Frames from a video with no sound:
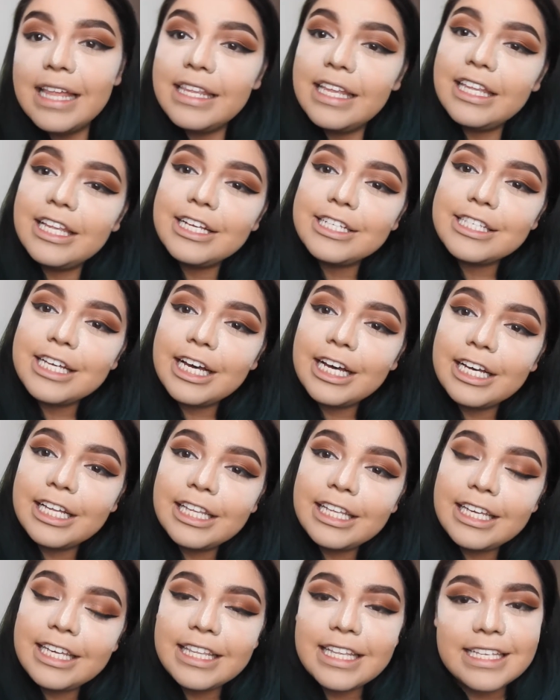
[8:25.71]
they looked
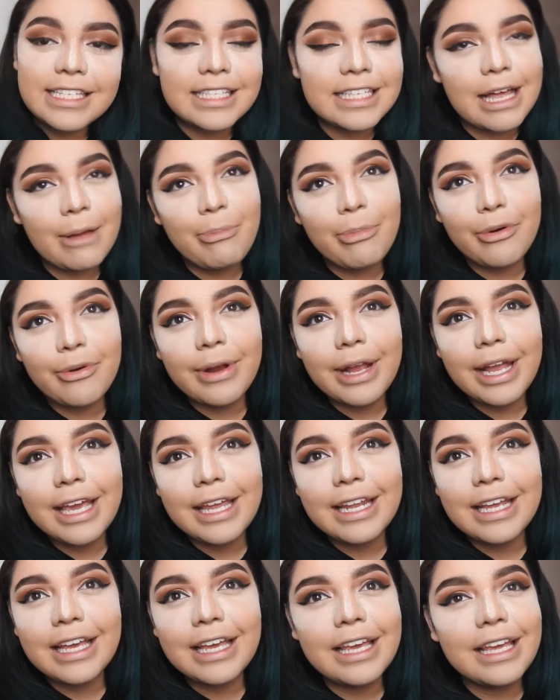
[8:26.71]
ugly, they
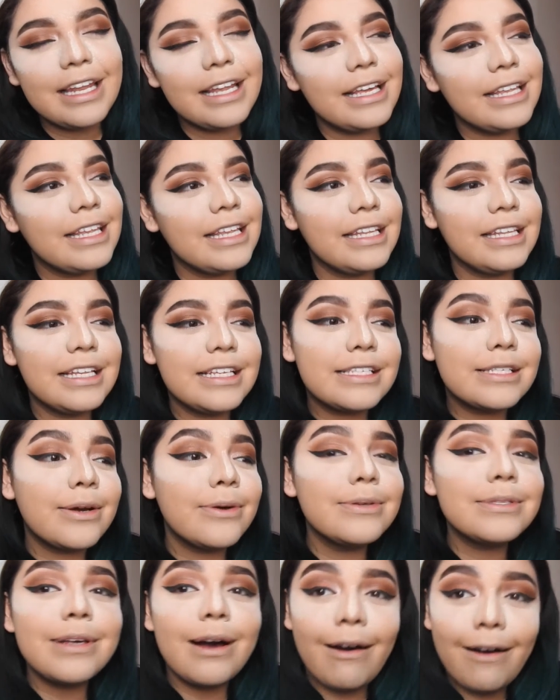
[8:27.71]
separated, the list
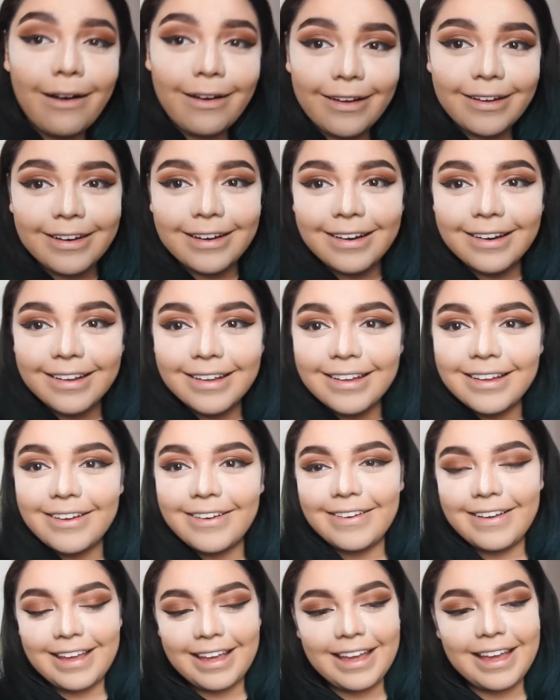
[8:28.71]
goes on,
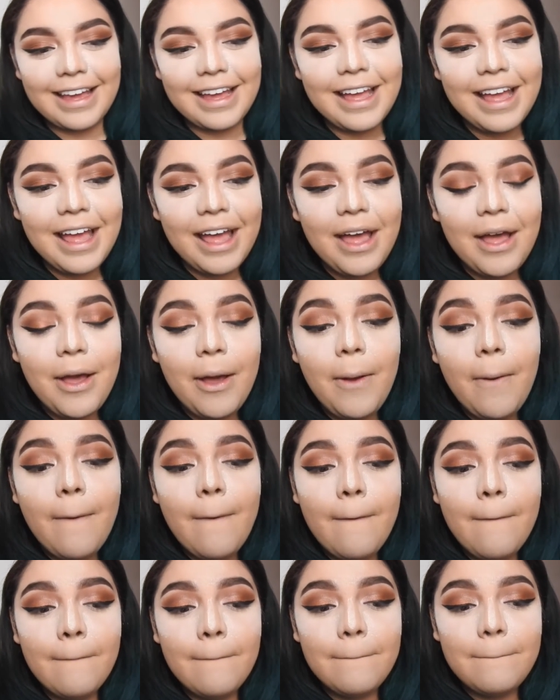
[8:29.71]
okay?
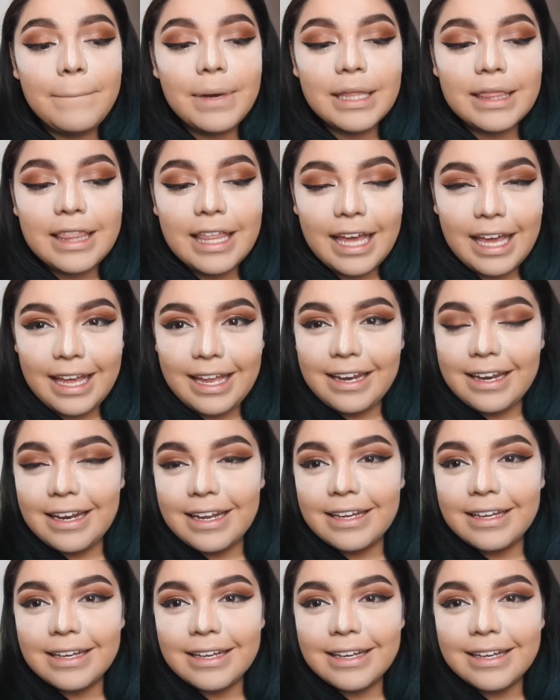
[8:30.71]
But
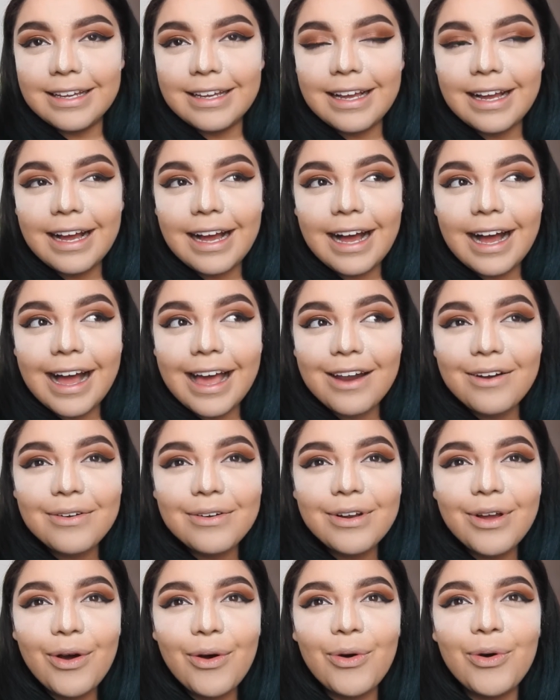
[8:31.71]
then I
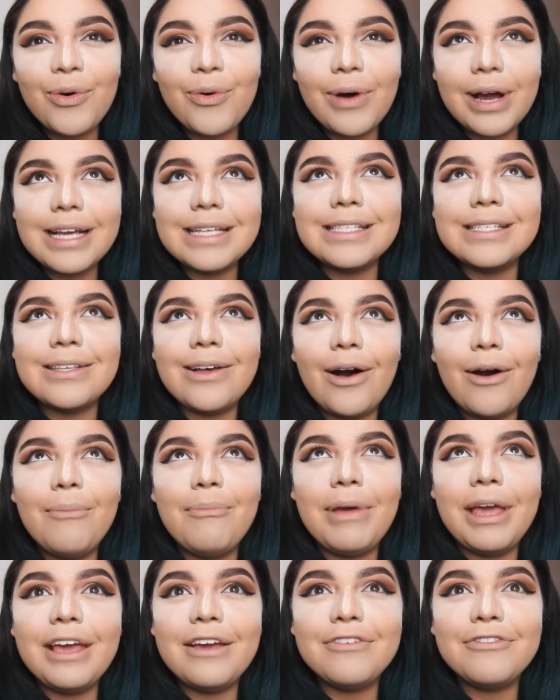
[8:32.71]
don't know who I saw
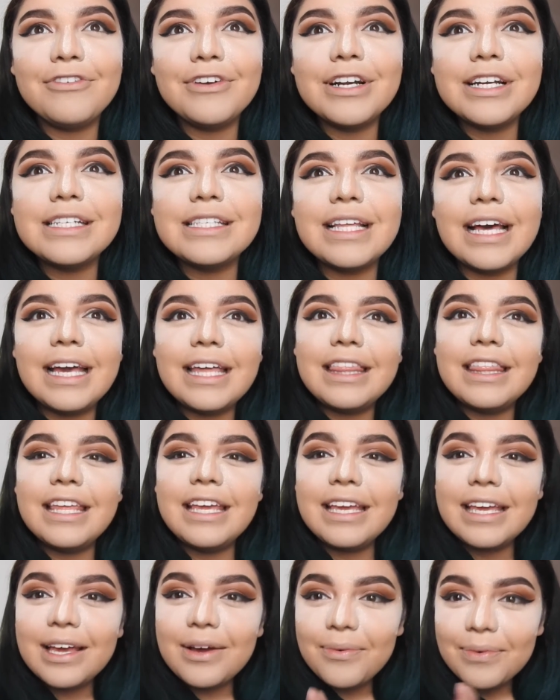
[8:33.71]
bake first. I
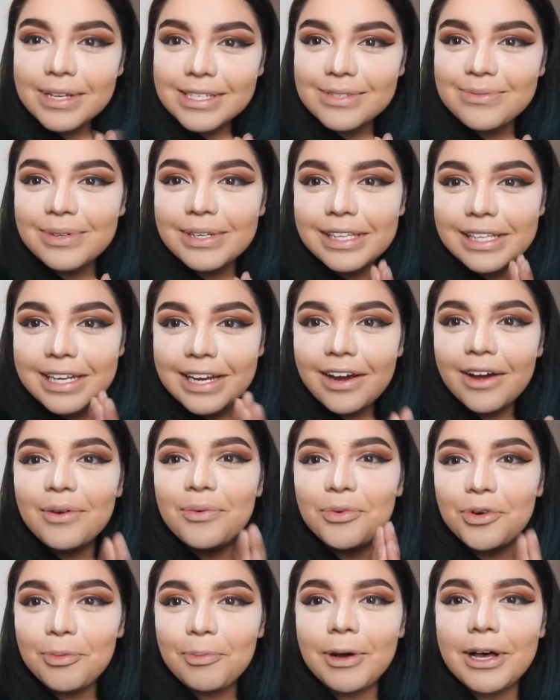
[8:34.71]
think it was really
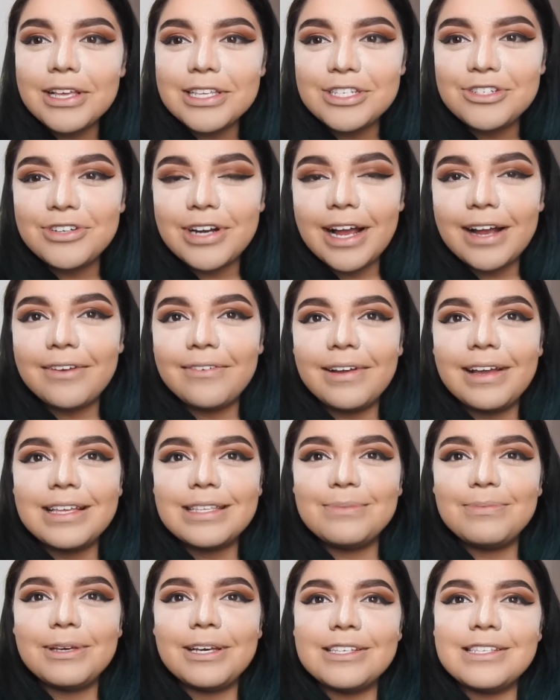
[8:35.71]
on RuPaul's Drag
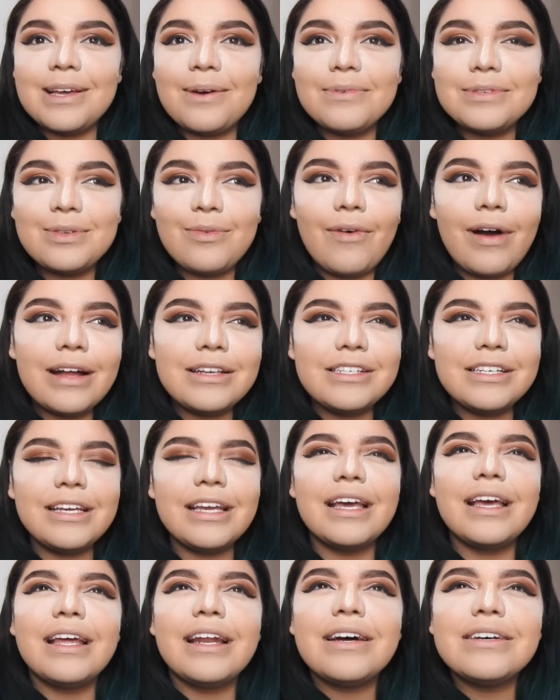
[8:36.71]
Race, because I was watching
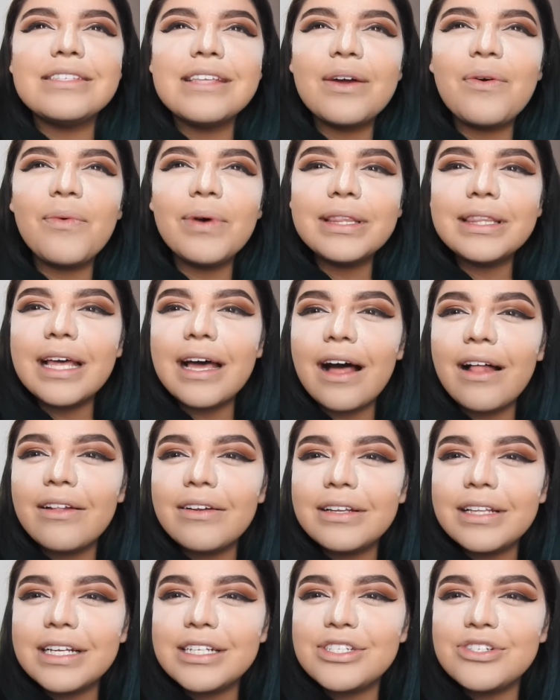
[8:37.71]
it and I was like, what the hell
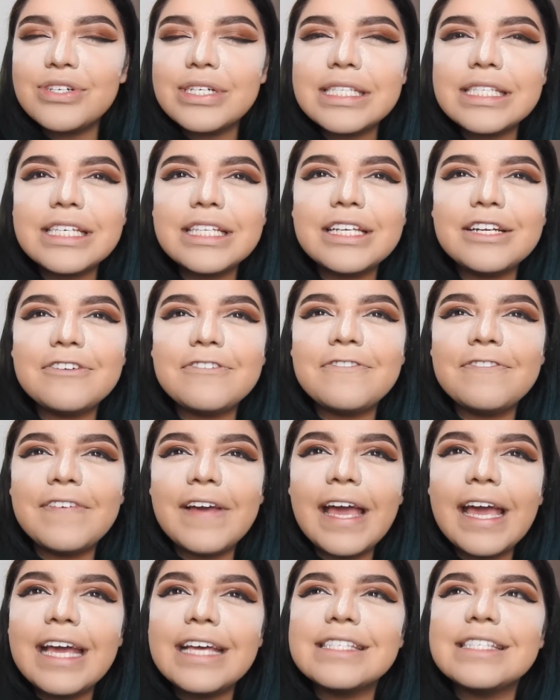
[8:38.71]
are they doing to their
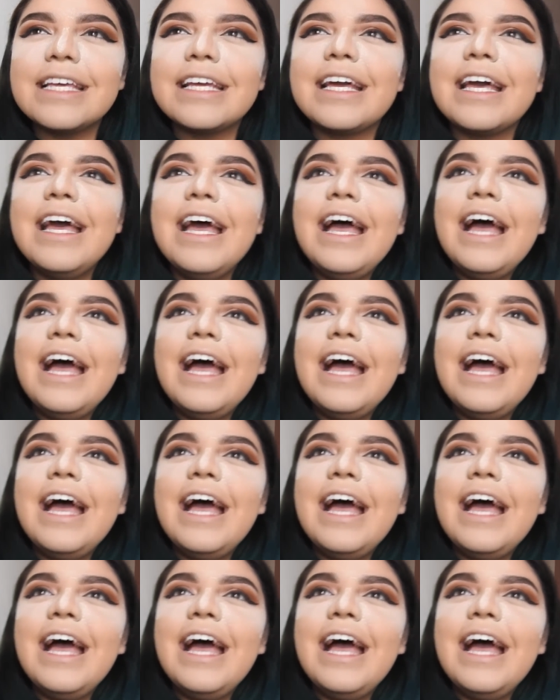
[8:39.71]
face? Like,